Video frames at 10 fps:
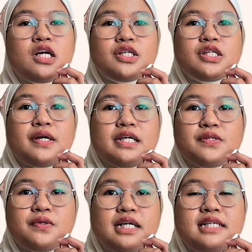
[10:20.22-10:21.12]
So
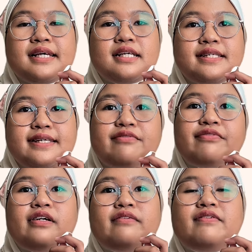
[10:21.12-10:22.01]
as you guys can see,
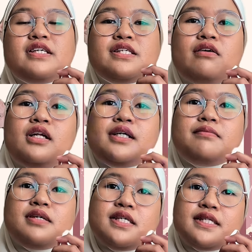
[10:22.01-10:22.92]
for the first column
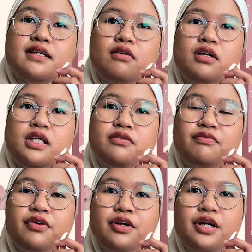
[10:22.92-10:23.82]
is the column
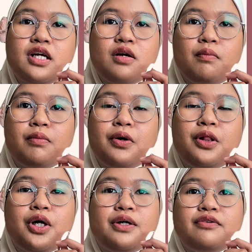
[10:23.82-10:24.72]
for
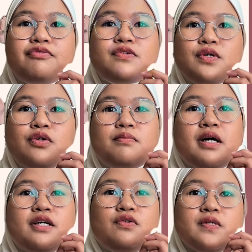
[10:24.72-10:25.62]
mole of sodium
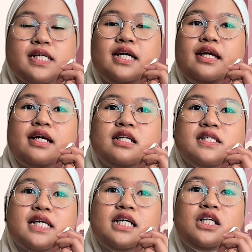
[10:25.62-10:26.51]
hydroxide and the
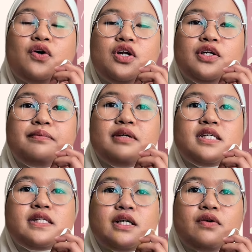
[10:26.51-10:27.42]
second column
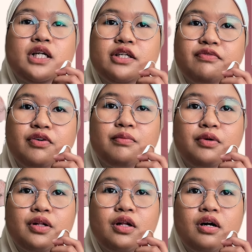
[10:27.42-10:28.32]
is the column for
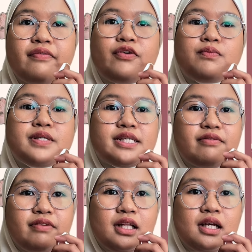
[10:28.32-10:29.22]
mole of copper
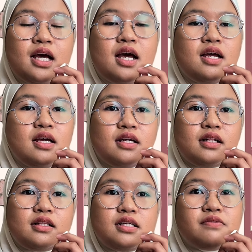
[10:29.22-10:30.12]
sulfate.
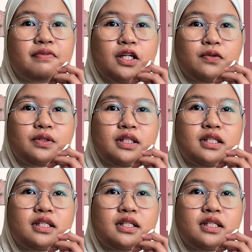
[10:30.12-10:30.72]
This value